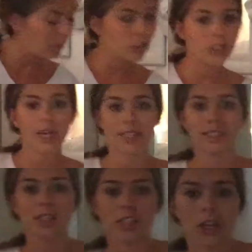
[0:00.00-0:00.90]
want you guys
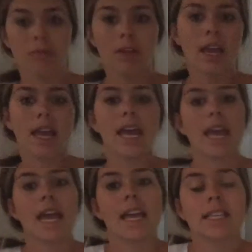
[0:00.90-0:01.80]
to do
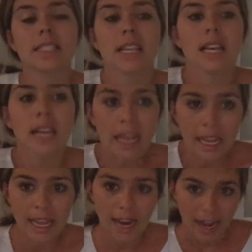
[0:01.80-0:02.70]
is
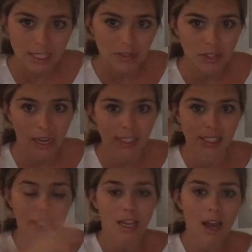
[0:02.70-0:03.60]
it asks for you guys to
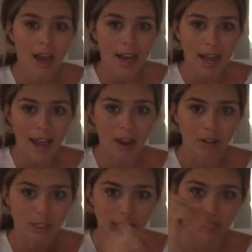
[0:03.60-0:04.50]
cut
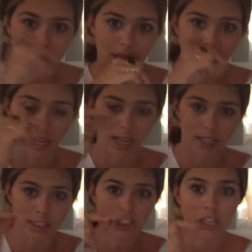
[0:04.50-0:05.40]
out the
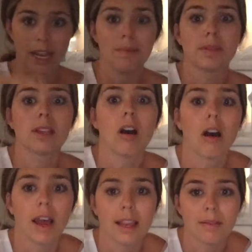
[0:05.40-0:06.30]
shapes
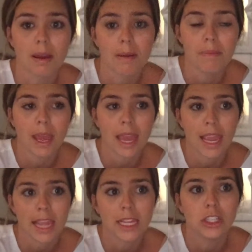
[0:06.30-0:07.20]
on
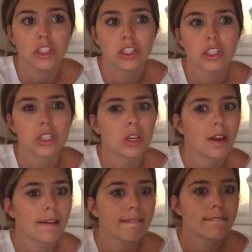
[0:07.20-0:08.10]
page
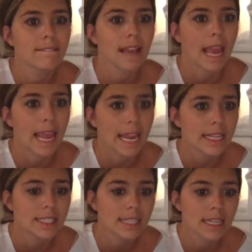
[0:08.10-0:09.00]
8,
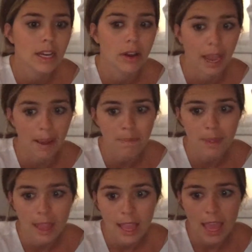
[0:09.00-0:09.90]
okay?
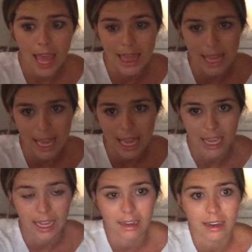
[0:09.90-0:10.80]
And
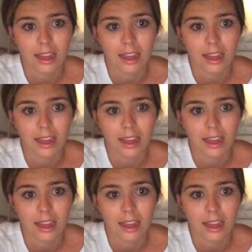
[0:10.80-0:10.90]
then,